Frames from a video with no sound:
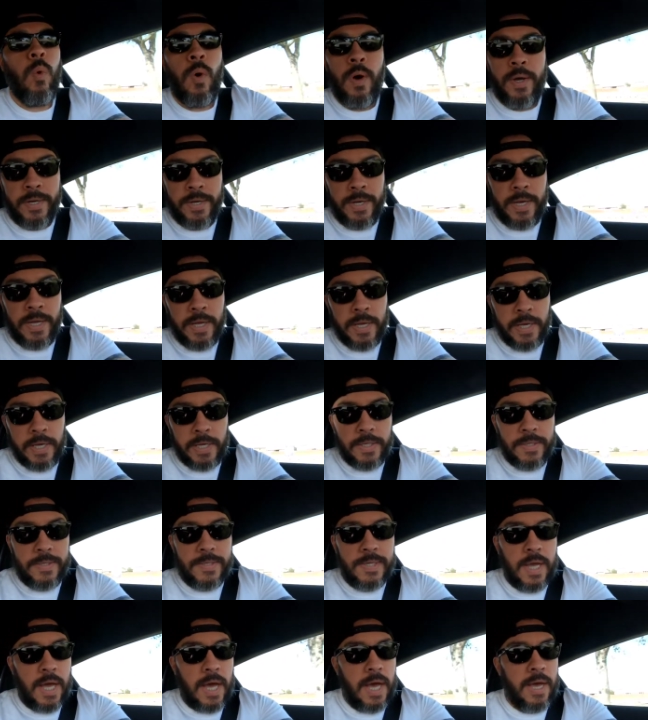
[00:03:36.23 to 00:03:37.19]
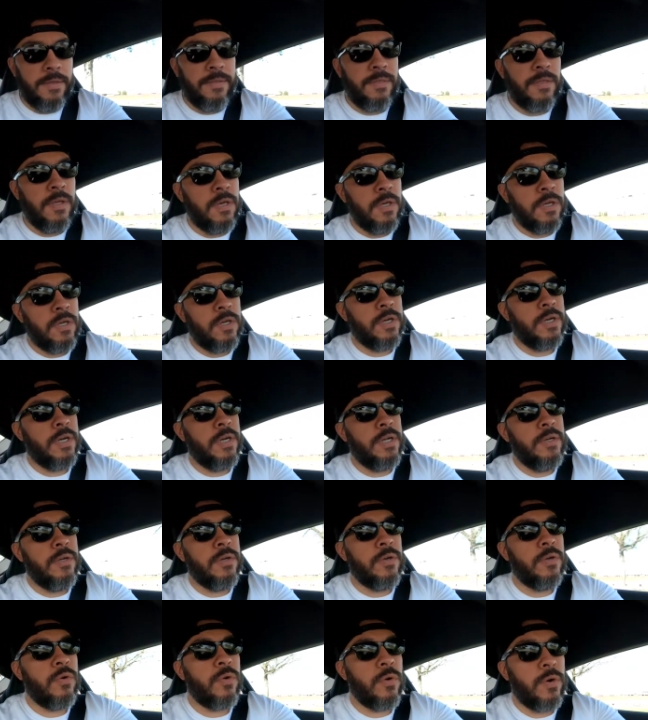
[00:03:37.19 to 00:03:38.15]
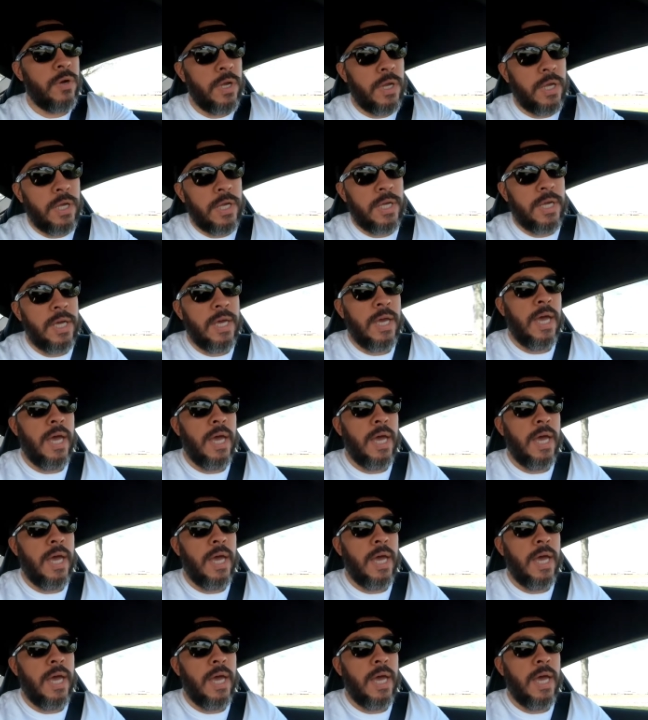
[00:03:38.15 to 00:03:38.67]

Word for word: what it is, I think you're going to agree.